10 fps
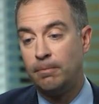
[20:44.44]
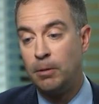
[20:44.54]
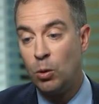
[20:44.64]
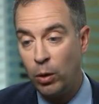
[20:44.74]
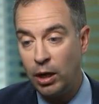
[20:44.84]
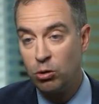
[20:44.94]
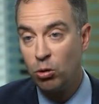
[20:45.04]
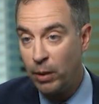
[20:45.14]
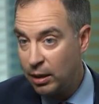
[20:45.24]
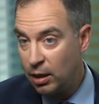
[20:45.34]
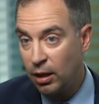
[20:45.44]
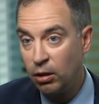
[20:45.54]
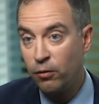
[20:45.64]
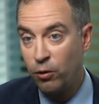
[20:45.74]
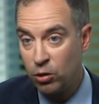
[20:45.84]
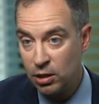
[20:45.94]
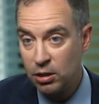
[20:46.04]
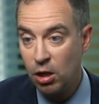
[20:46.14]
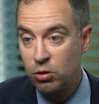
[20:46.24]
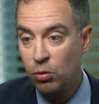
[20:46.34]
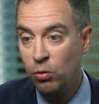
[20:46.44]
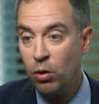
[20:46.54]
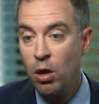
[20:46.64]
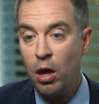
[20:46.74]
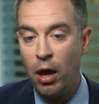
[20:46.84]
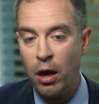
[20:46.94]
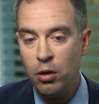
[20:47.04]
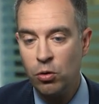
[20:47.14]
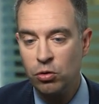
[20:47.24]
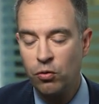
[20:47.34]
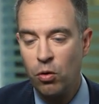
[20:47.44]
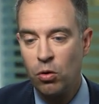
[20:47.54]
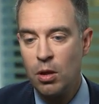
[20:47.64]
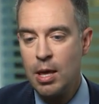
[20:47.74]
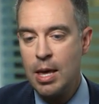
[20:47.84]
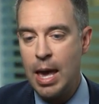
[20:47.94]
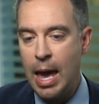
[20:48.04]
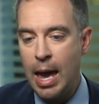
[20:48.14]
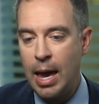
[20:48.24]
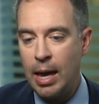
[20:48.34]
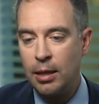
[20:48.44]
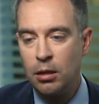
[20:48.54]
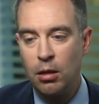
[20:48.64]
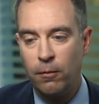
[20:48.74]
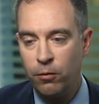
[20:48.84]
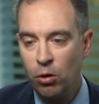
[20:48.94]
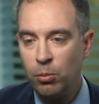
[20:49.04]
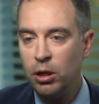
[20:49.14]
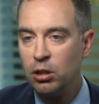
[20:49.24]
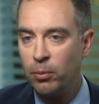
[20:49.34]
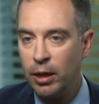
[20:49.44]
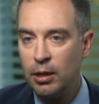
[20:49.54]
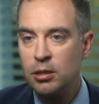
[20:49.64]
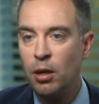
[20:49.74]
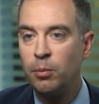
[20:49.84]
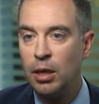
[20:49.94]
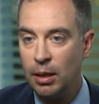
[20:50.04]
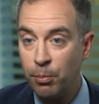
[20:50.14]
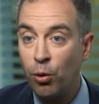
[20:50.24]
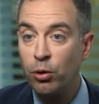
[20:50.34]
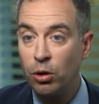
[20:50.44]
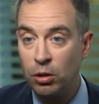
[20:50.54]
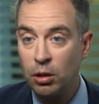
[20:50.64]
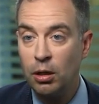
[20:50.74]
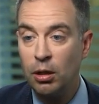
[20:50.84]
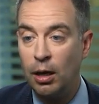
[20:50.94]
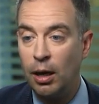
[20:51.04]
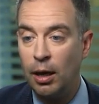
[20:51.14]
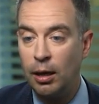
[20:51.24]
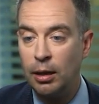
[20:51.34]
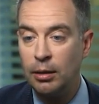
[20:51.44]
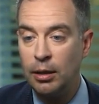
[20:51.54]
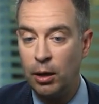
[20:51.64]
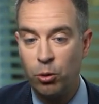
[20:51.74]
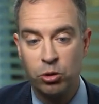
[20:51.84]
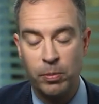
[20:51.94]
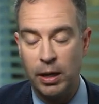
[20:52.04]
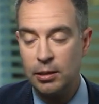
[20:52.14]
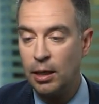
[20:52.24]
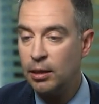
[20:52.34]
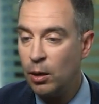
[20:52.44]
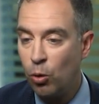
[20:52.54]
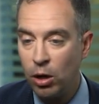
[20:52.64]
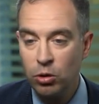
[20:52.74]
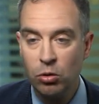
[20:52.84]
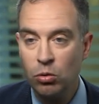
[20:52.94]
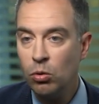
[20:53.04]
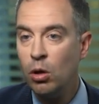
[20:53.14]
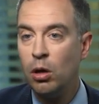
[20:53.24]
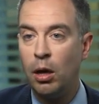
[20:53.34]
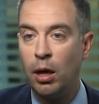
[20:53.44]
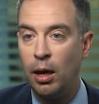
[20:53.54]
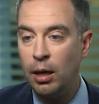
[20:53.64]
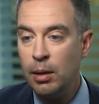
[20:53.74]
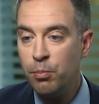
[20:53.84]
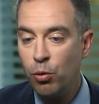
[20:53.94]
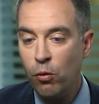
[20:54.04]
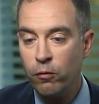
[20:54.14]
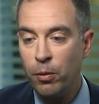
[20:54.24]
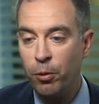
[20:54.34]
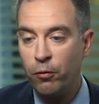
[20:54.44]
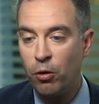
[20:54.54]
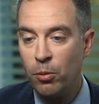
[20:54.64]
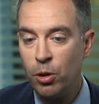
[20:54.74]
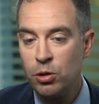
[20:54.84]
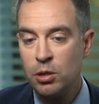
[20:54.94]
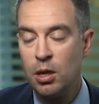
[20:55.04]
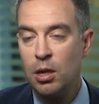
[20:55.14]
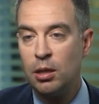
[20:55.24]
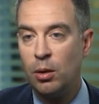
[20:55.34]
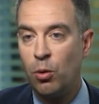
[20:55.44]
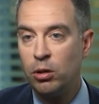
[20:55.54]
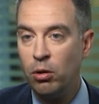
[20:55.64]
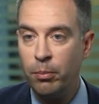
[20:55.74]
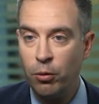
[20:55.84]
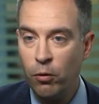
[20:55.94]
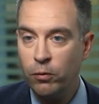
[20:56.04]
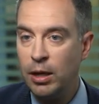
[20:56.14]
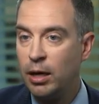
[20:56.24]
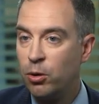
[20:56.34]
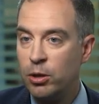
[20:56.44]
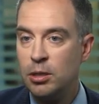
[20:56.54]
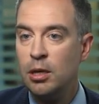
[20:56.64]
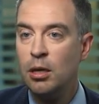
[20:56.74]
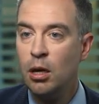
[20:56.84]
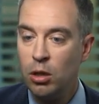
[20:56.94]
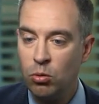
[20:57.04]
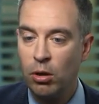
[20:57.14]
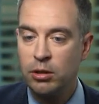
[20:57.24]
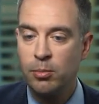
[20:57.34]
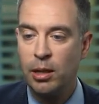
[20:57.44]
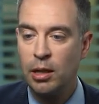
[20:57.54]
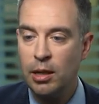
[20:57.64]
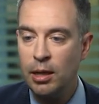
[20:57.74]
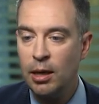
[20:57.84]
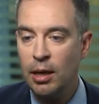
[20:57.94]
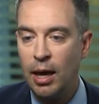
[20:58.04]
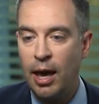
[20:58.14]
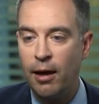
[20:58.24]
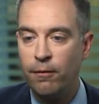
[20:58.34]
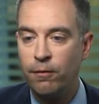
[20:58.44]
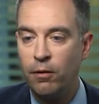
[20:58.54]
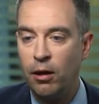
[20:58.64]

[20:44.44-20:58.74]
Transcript: you know, electromagnetic interference is also useful. And fuel monitoring is something important in the aerospace. And they want to improve the performance, they want to improve the accuracy to ultimately have